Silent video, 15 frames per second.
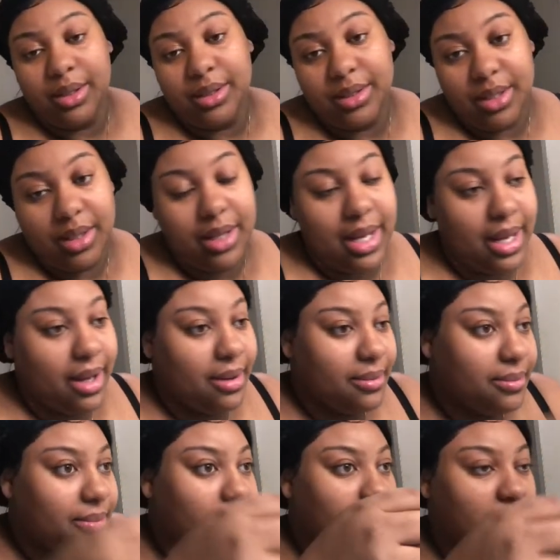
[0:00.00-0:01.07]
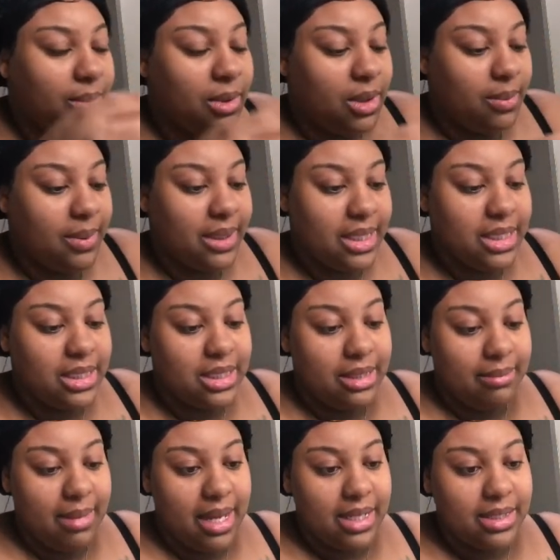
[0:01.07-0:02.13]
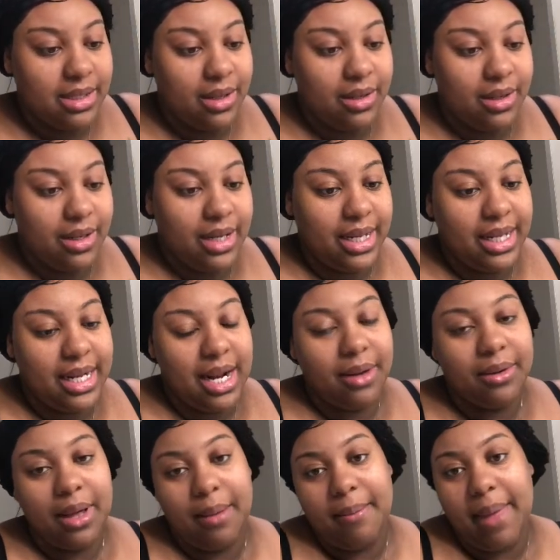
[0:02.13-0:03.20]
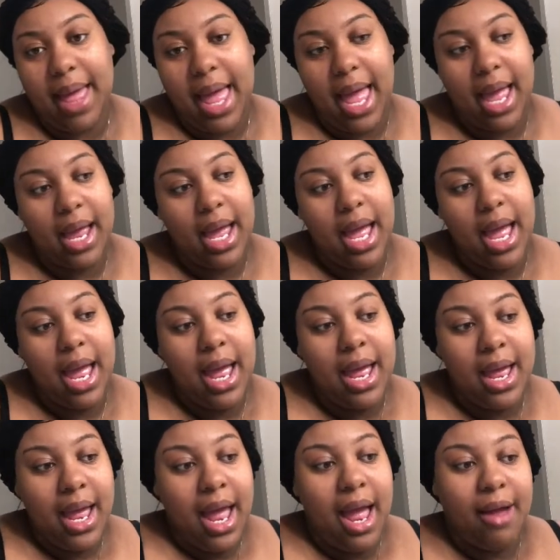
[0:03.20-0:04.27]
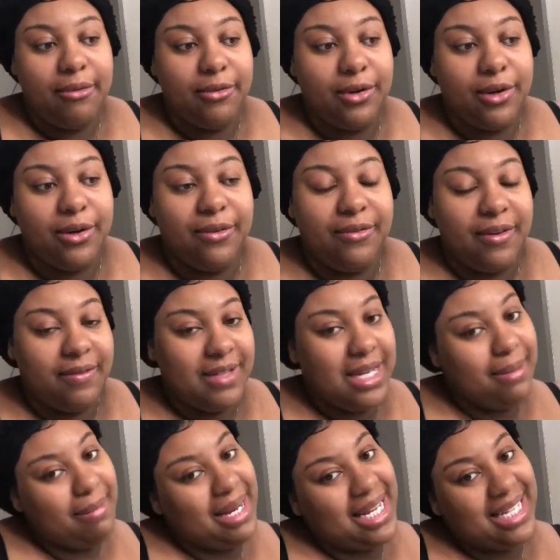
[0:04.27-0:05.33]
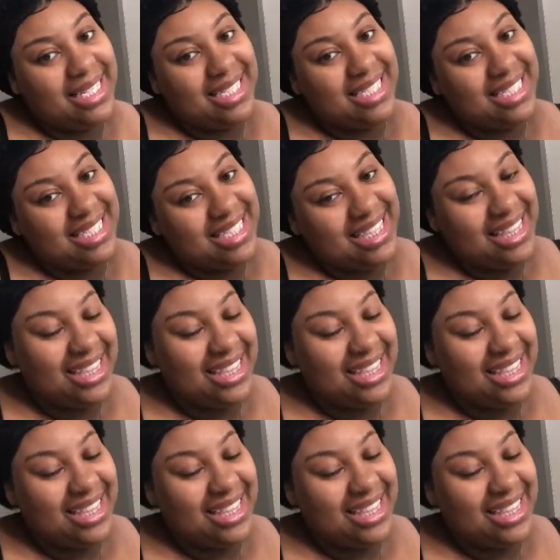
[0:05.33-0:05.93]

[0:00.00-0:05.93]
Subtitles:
So yeah. So I'm gonna put this sheet mask on and then I'll come back after 15 minutes.